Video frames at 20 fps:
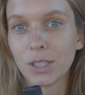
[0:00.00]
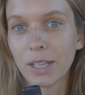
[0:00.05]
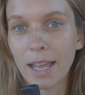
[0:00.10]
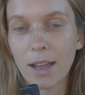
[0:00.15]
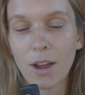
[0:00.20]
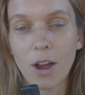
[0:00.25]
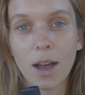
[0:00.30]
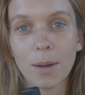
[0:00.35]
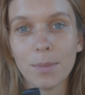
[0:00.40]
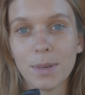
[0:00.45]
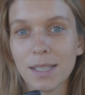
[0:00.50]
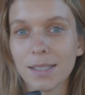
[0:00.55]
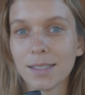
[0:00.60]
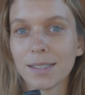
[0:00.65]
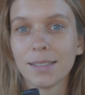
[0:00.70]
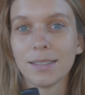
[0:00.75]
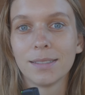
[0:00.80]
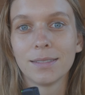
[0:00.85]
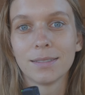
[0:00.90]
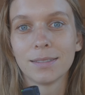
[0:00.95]
get
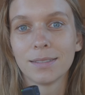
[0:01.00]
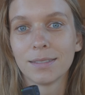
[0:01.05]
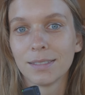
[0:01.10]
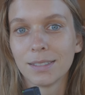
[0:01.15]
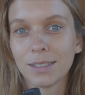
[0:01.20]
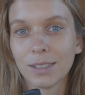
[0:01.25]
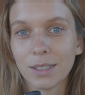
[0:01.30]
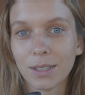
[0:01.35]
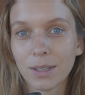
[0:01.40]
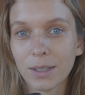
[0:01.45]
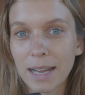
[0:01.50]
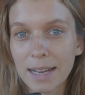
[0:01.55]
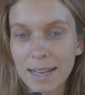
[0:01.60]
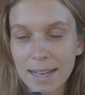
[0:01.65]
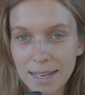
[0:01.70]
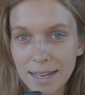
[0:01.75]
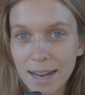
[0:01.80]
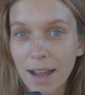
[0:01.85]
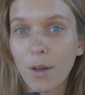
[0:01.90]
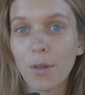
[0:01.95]
hobbies,
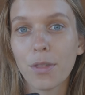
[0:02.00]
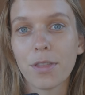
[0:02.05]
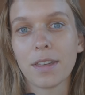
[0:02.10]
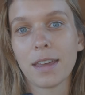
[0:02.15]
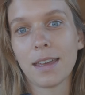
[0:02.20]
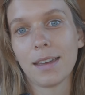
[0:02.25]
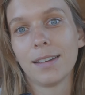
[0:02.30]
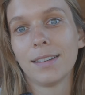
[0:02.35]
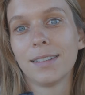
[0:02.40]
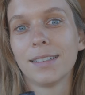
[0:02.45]
eat healthy,